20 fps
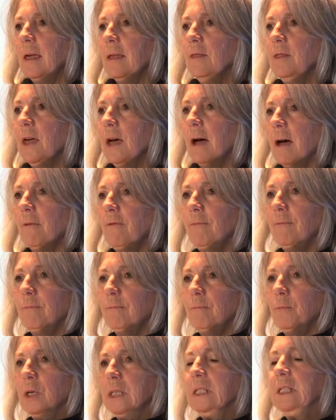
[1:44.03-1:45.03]
the
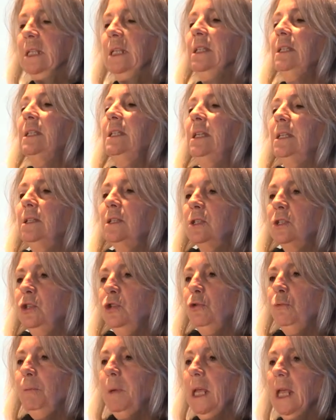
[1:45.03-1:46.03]
resistance
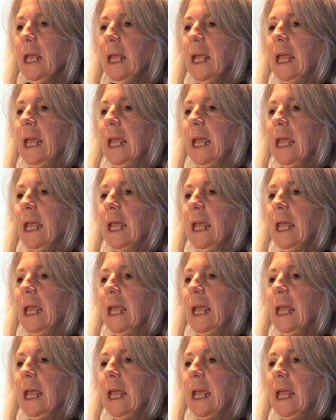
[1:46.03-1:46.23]
to being